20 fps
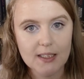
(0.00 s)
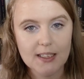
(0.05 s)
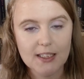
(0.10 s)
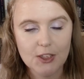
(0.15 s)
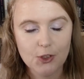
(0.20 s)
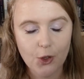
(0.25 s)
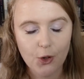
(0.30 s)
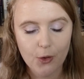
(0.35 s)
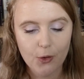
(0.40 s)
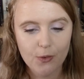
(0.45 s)

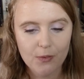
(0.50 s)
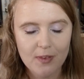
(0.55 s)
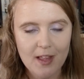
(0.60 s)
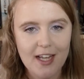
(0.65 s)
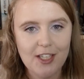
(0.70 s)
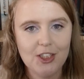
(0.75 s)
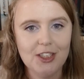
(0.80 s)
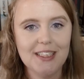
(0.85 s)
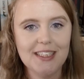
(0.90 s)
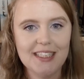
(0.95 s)
So
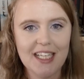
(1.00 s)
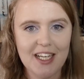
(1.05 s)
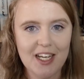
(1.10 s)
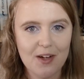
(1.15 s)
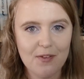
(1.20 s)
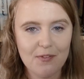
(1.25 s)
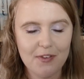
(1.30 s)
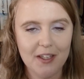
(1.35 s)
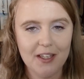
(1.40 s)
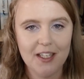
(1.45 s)
they just end
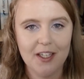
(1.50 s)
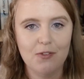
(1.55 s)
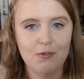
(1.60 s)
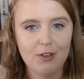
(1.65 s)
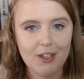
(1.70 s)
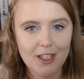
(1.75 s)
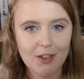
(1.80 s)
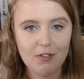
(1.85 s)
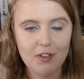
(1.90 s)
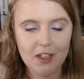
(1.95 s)
up
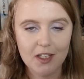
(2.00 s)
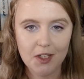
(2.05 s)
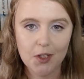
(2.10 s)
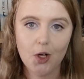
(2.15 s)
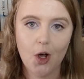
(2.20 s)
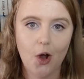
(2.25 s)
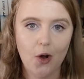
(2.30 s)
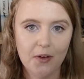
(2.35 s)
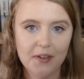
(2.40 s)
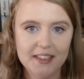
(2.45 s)
feeling really, really
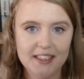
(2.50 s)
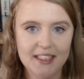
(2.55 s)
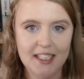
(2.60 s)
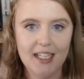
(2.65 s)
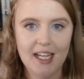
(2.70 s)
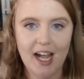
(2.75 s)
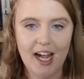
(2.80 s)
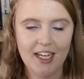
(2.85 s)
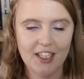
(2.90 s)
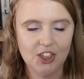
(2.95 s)

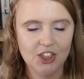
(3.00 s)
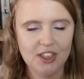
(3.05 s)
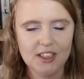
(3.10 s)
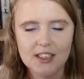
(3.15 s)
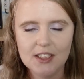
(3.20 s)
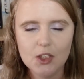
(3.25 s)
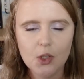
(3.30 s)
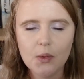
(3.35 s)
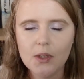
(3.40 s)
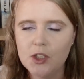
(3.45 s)
cozy and
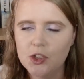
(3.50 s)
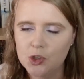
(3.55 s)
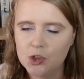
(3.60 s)
just so